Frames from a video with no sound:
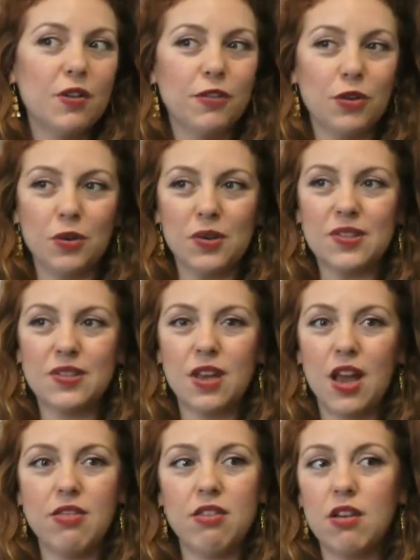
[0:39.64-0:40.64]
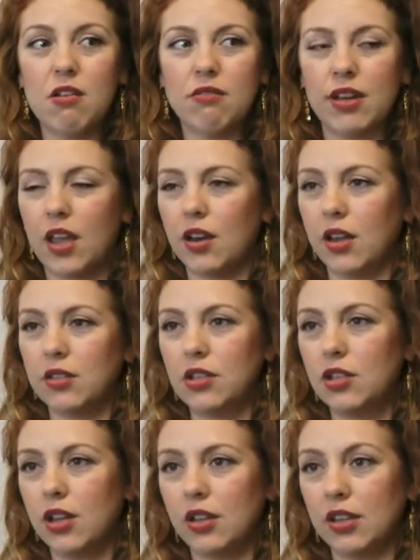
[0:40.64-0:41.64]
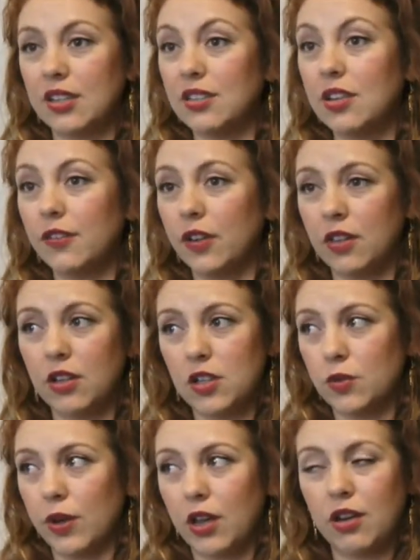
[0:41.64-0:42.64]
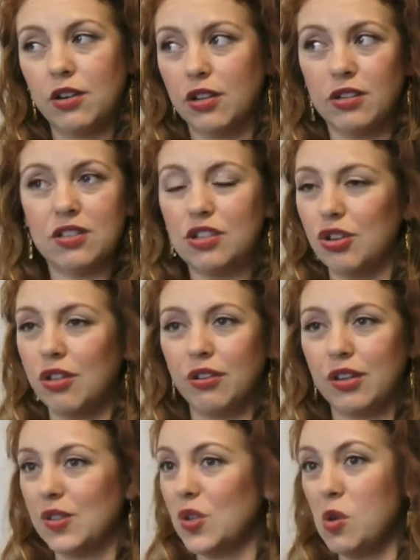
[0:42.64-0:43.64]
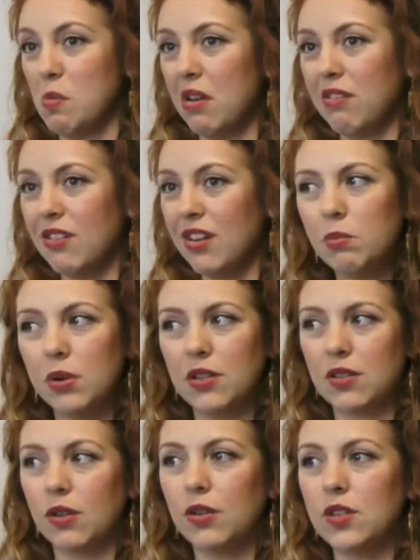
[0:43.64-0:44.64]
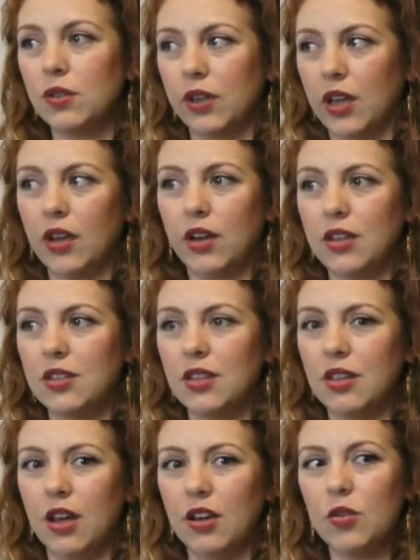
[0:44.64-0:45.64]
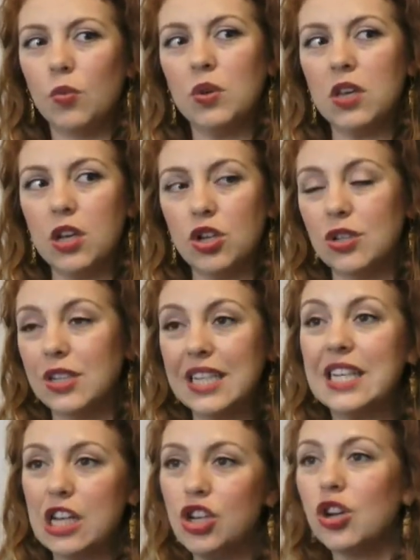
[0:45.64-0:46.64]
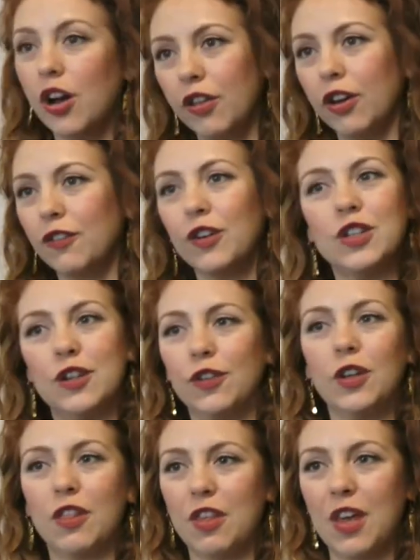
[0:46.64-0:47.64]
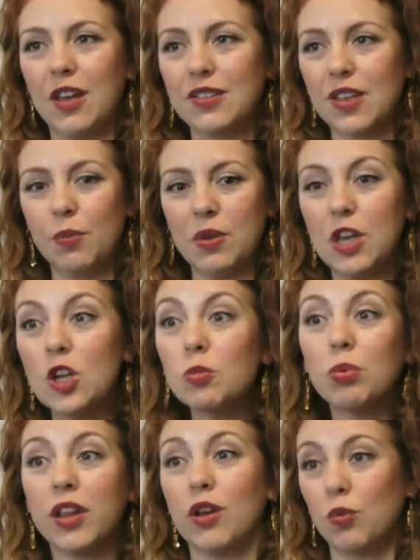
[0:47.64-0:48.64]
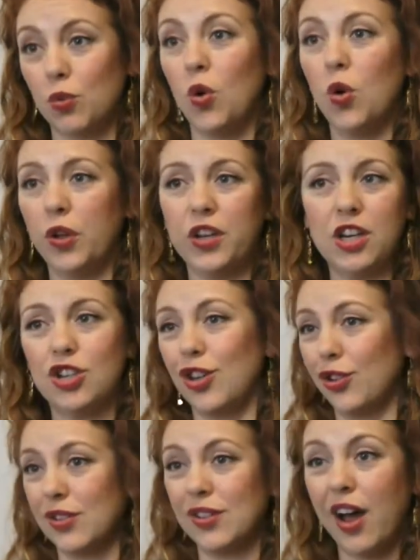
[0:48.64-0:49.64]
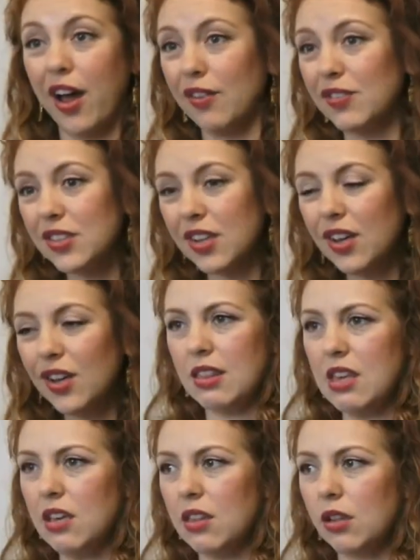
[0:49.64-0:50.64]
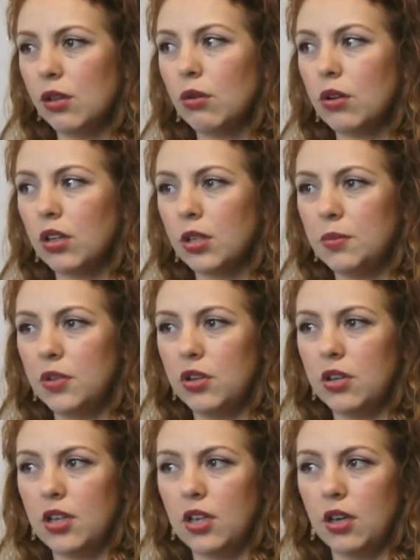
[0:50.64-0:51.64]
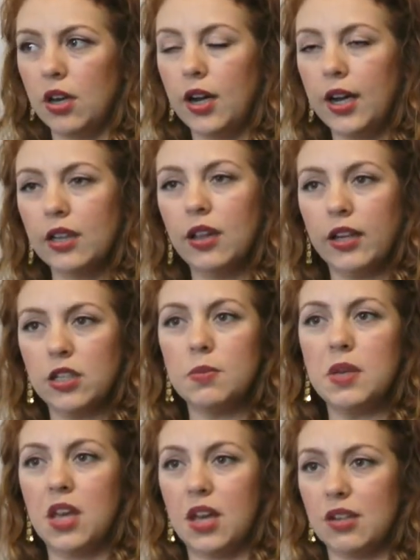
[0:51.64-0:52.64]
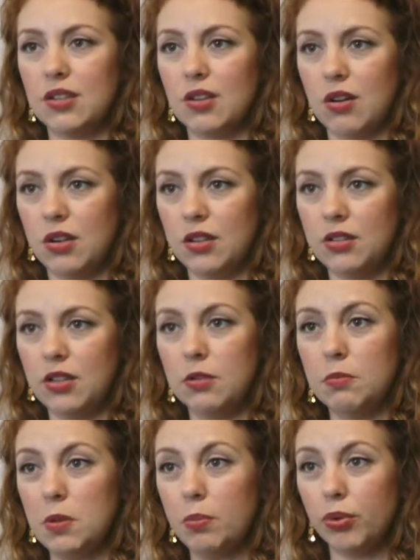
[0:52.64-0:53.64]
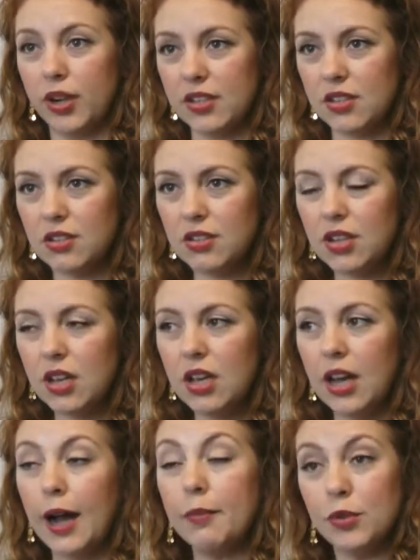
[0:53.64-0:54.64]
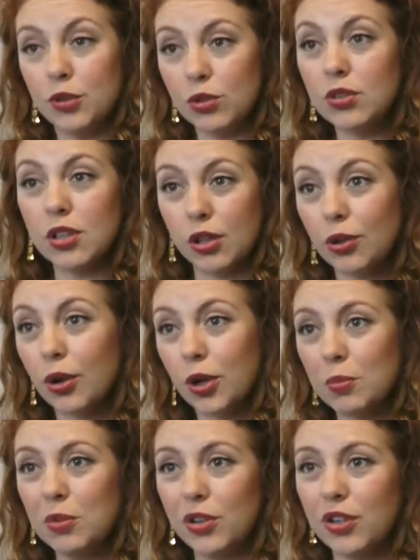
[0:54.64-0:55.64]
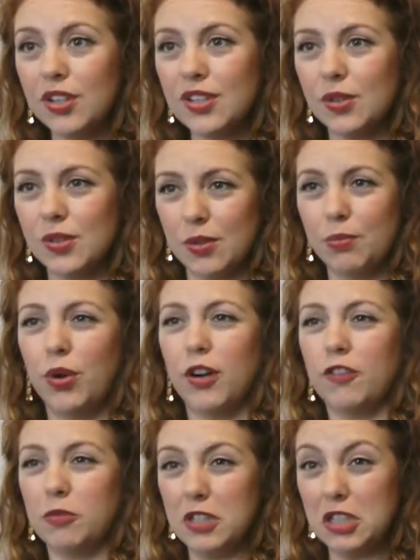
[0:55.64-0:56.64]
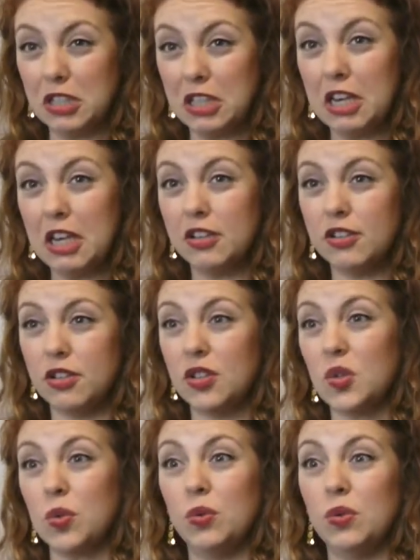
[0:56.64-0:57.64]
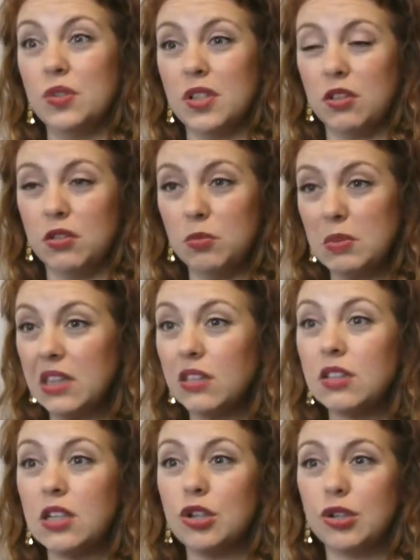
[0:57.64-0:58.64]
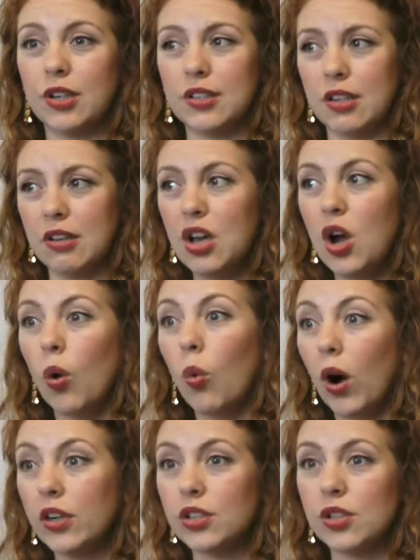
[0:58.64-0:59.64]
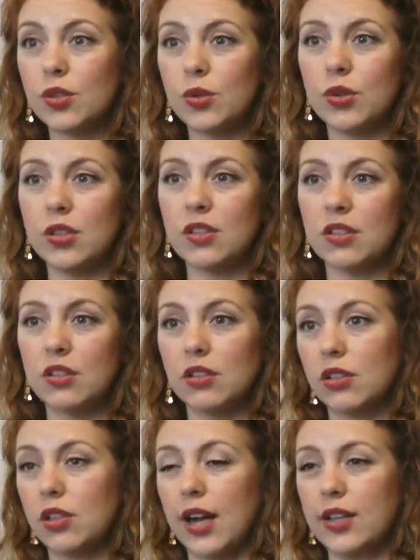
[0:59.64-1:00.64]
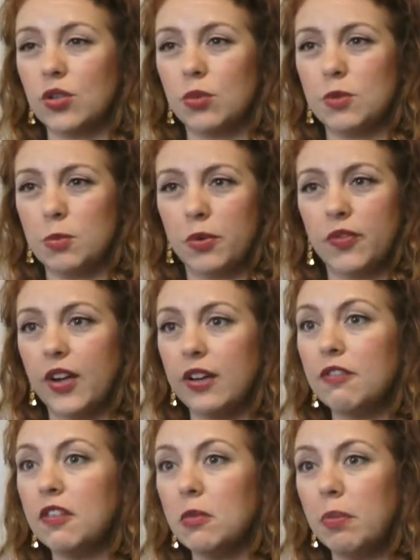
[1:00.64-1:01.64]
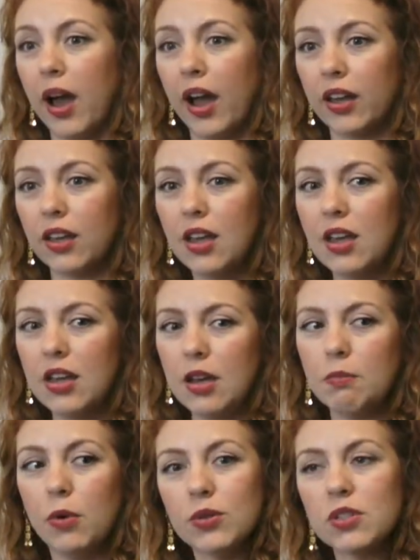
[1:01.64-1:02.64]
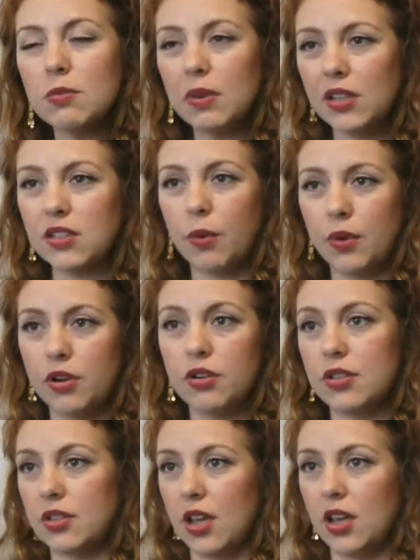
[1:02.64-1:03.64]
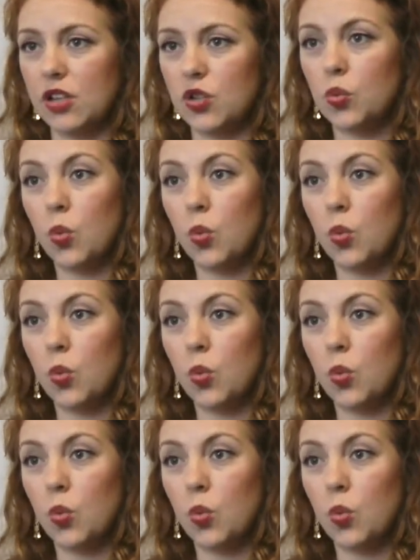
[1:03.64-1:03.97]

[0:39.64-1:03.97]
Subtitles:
folks, and they don't recognize each other as different, they just recognize each other as human. But it's also recognizing that we each need each other for different things, and we each play a role in each other's lives. I think in the local community, I like to be hands-on and be present. I'm new to the local community, so it's important for me to get into the schools and meet the teachers and watch the students in their classrooms and provide feedback, mostly because I want to understand